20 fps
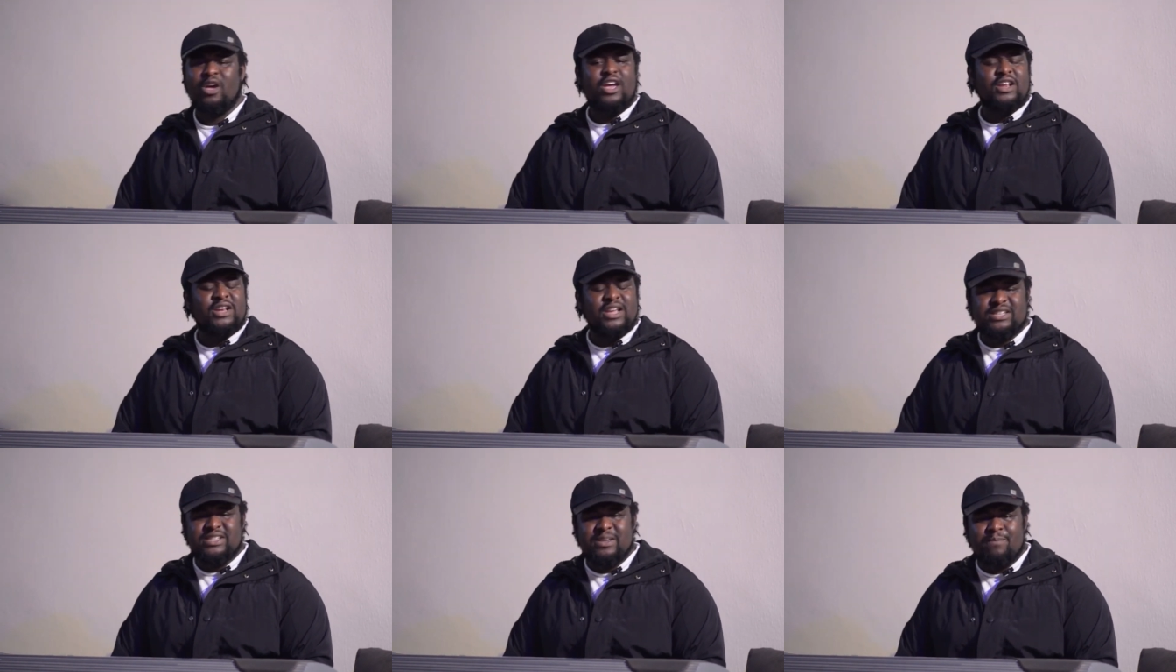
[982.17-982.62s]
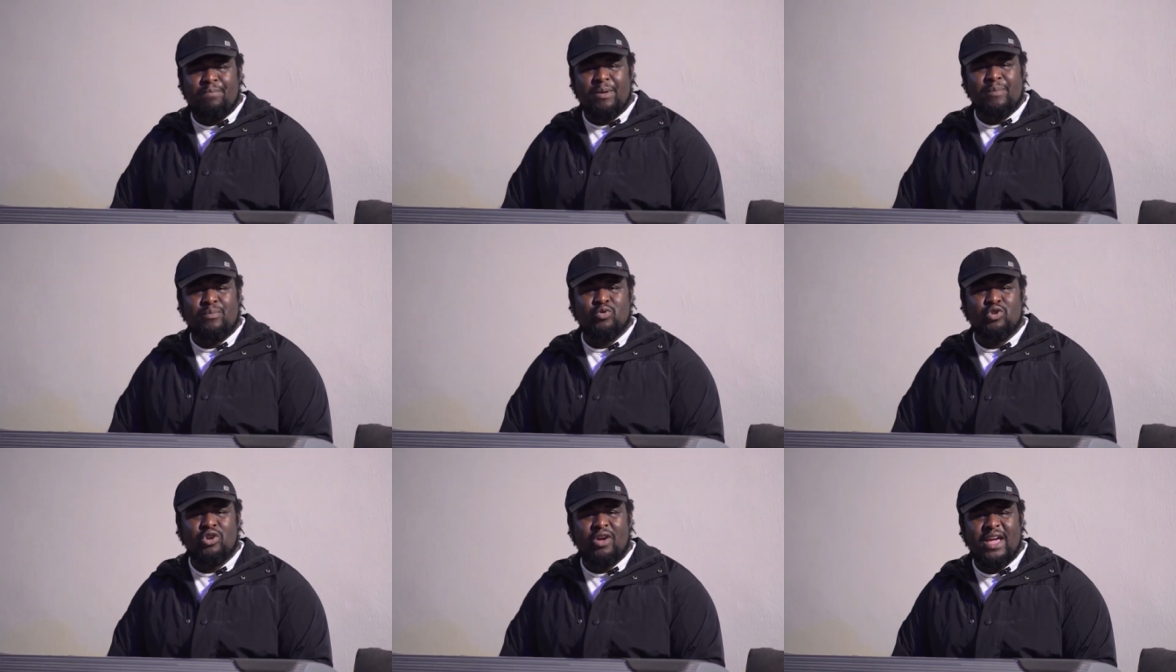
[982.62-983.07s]
These same
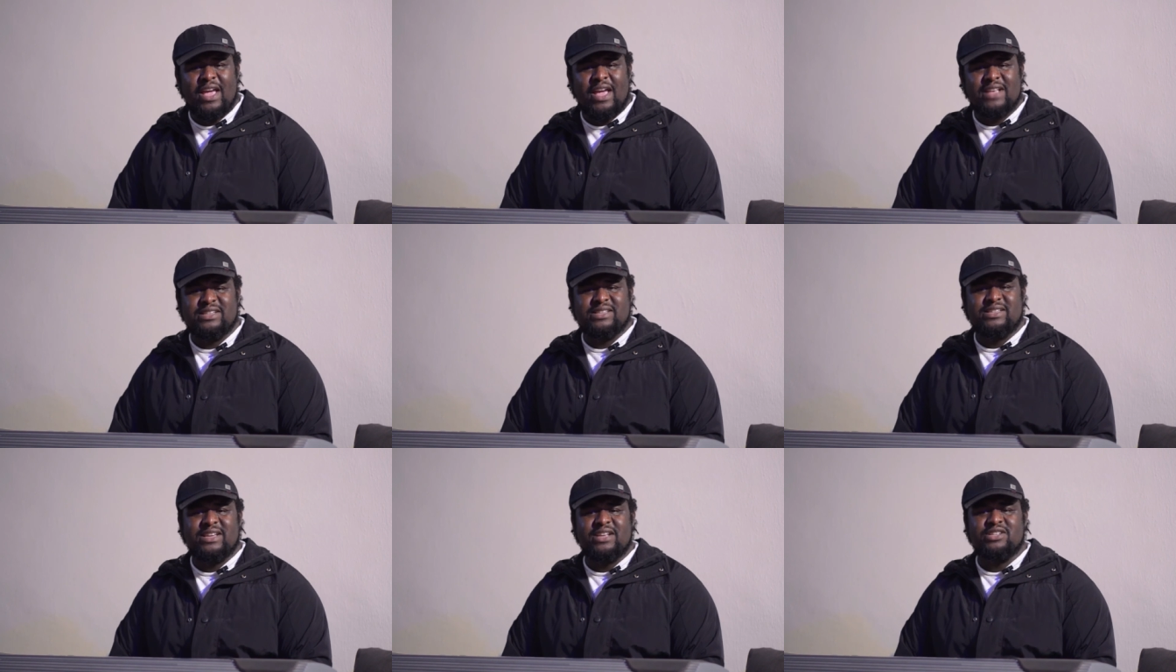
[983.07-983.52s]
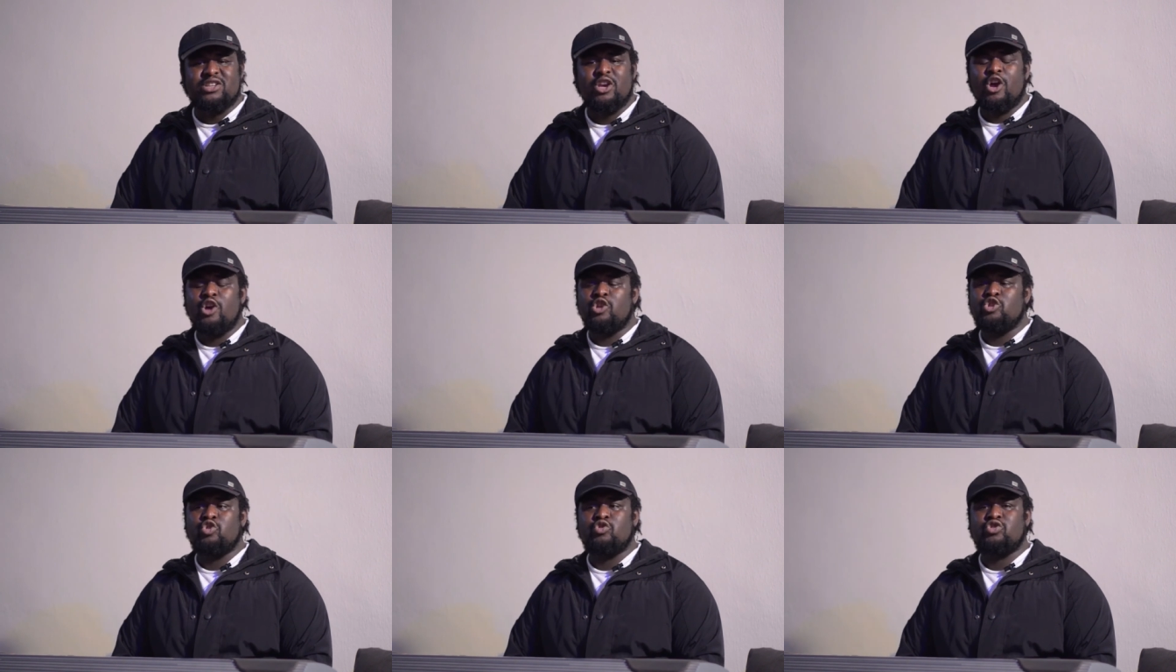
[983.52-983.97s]
people will not hesitate
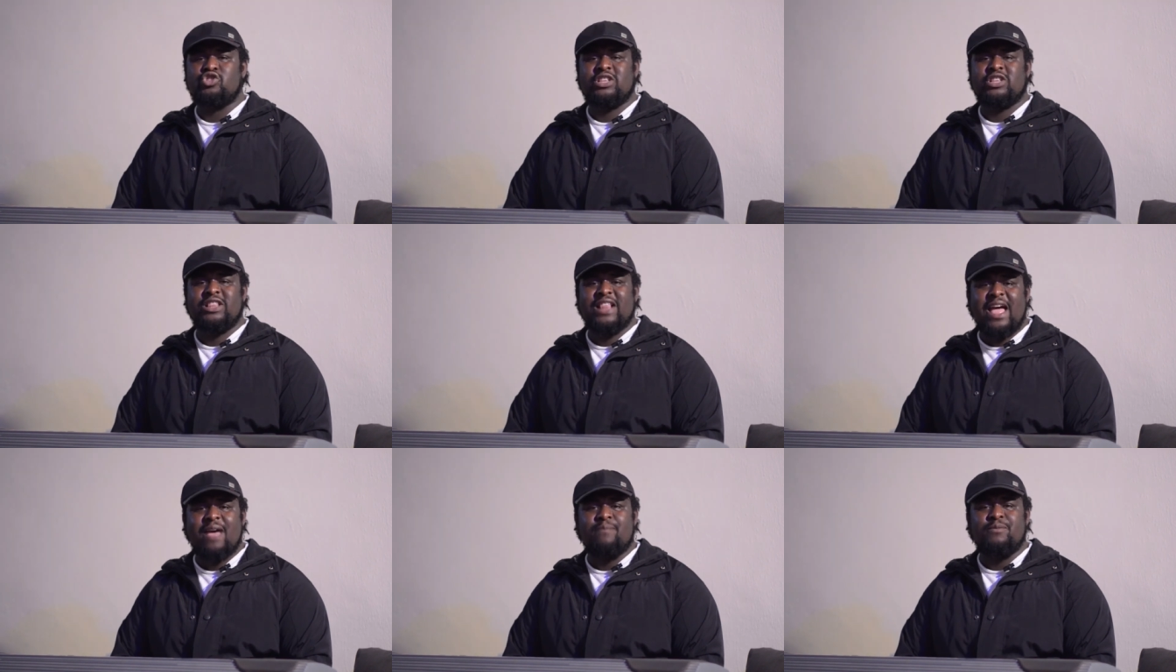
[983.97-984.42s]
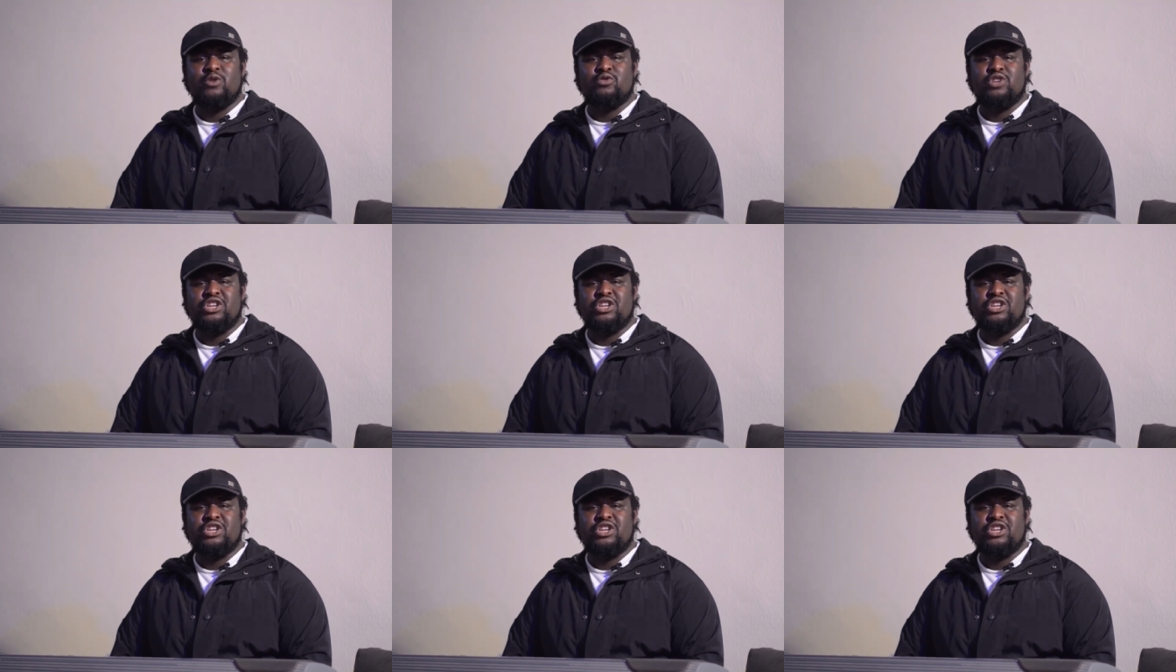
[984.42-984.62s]
to slam you.